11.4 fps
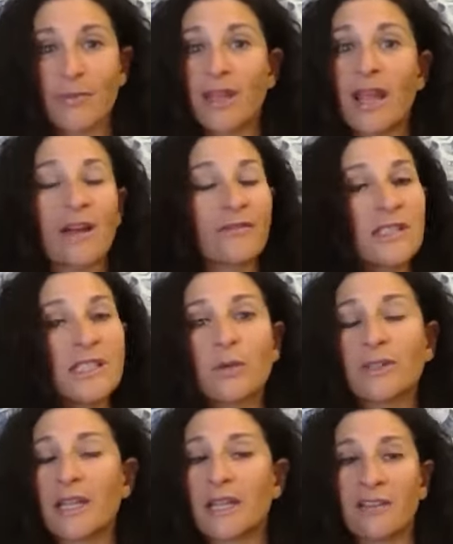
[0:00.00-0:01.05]
They have to deal
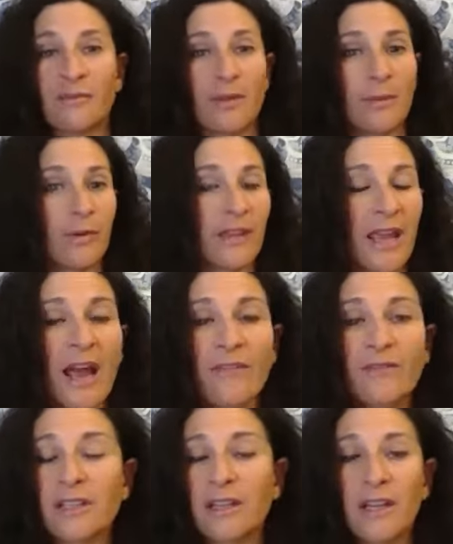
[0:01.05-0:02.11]
with negative people. They have
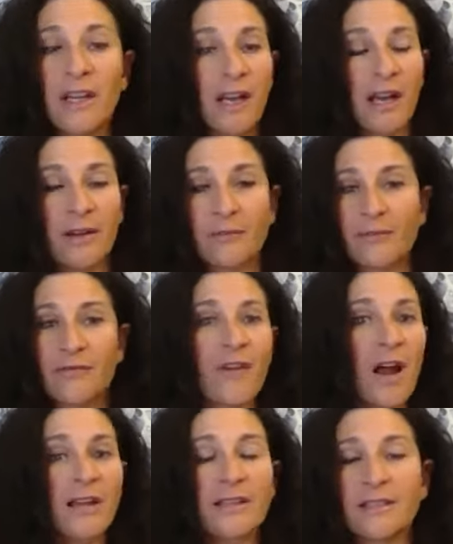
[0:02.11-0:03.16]
to
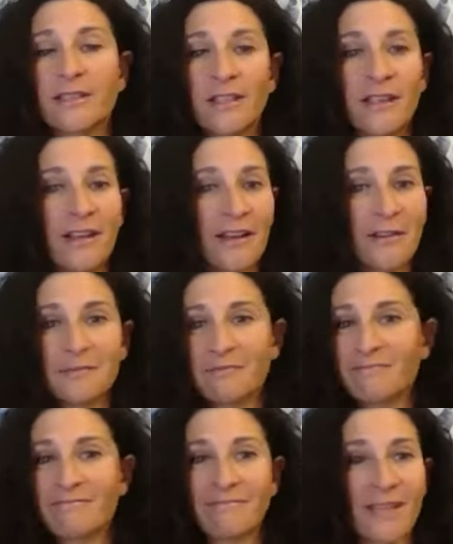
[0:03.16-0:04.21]
find,
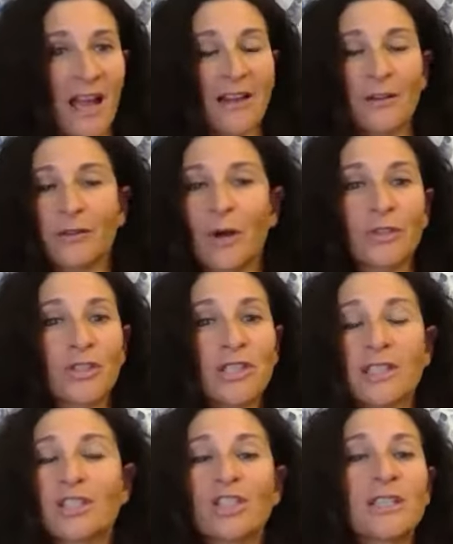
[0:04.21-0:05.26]
I don't know,
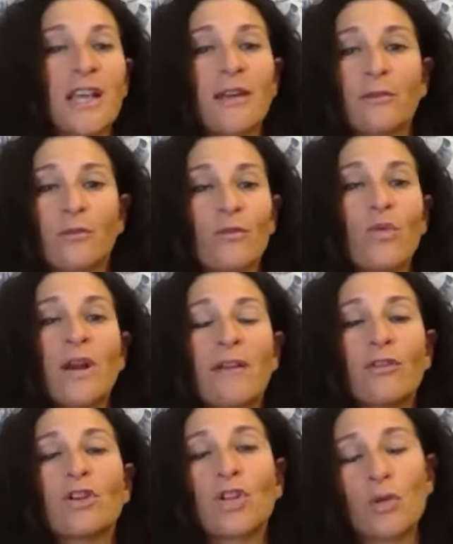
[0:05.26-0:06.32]
just
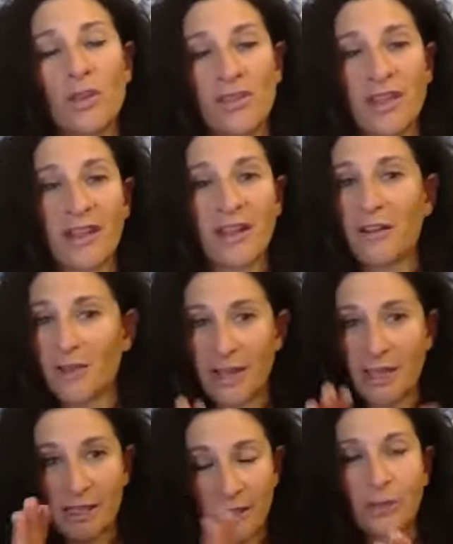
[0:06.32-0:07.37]
whatever you would think of,
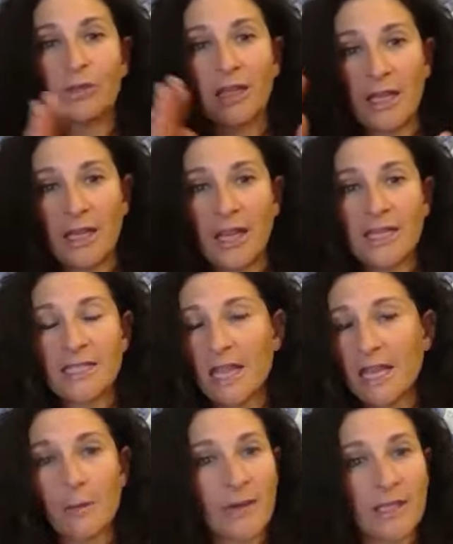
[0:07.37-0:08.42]
like literally
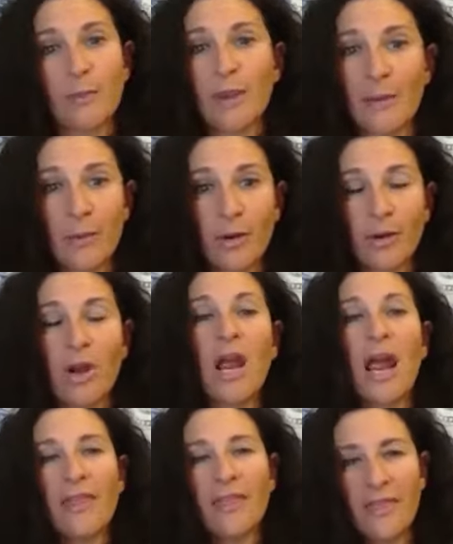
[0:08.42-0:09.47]
take a piece of paper
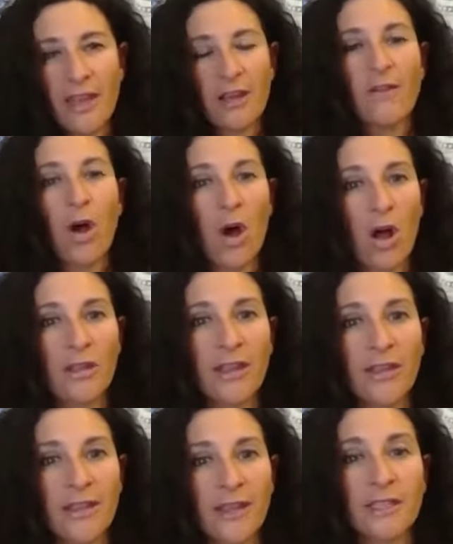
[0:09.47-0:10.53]
and think of all the
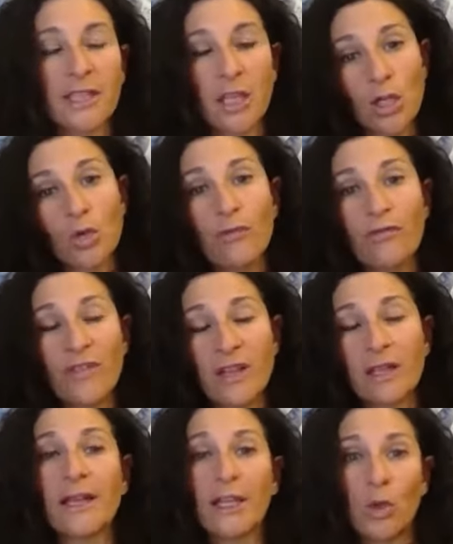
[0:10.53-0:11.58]
things that you
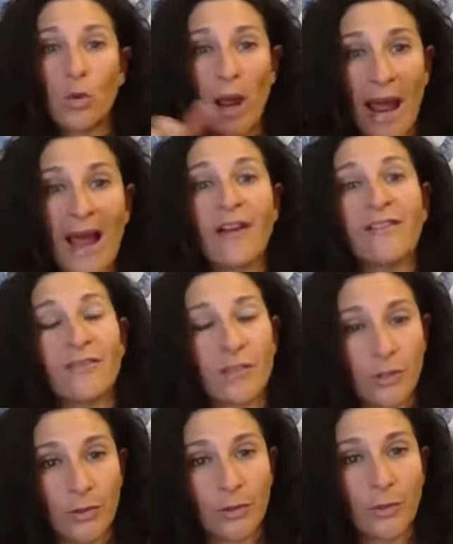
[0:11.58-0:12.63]
feel like you have to
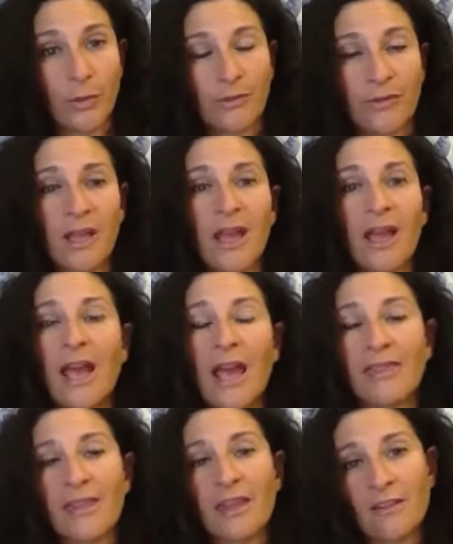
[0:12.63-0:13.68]
do.
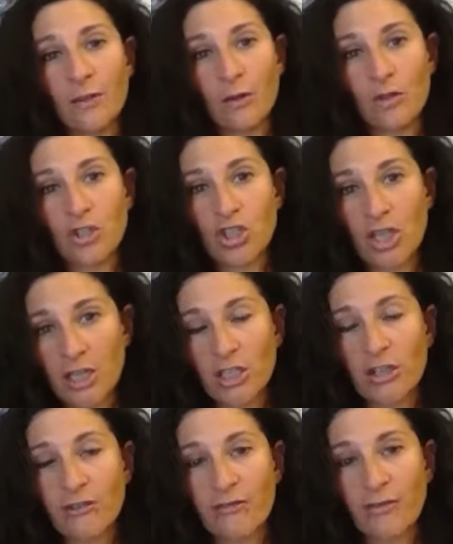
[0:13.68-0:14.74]
And then if you change
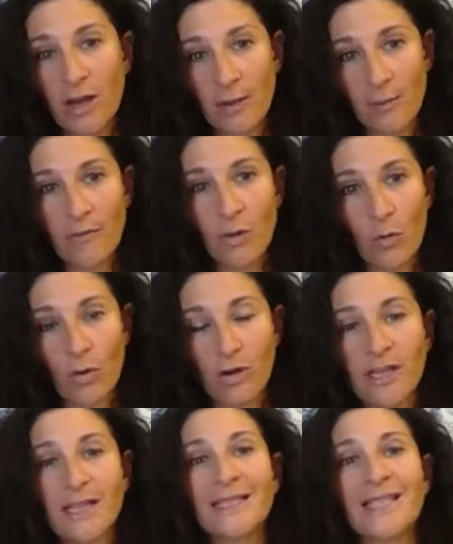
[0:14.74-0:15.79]
the frame of the
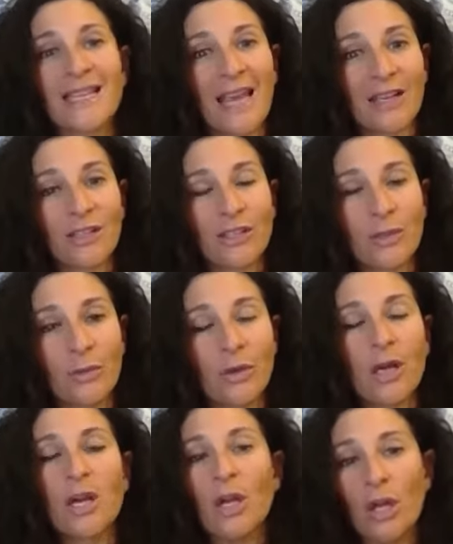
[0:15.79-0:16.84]
wording to get to,
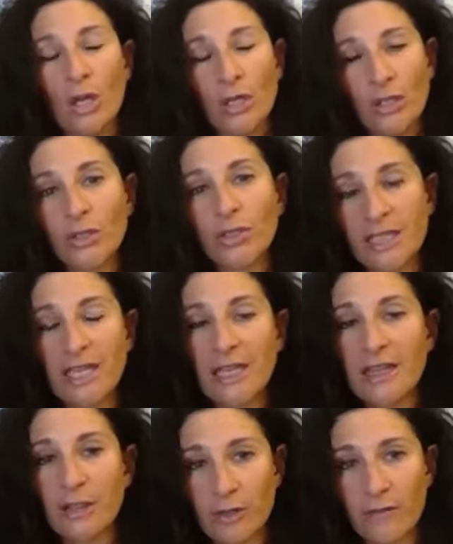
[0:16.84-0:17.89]
you'll see
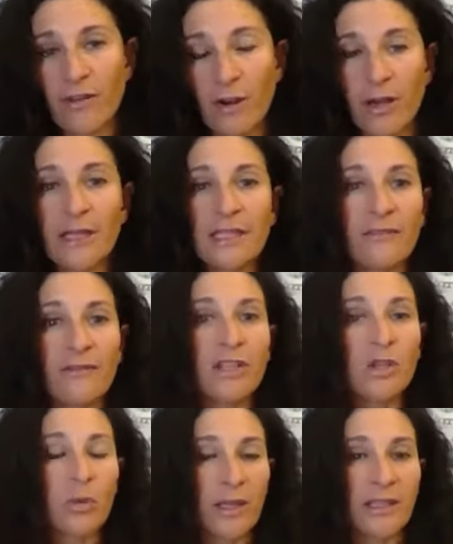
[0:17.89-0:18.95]
that there's a very different
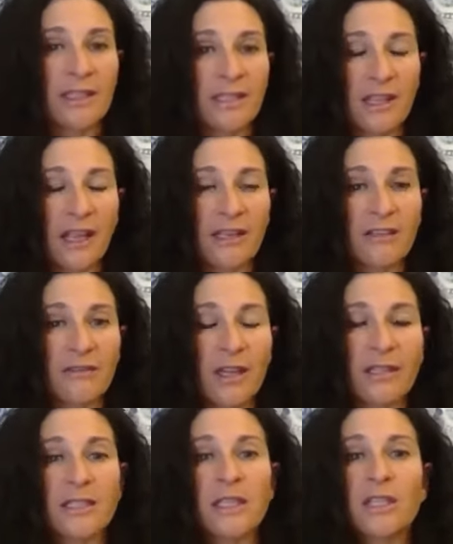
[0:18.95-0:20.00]
twist at the end of this.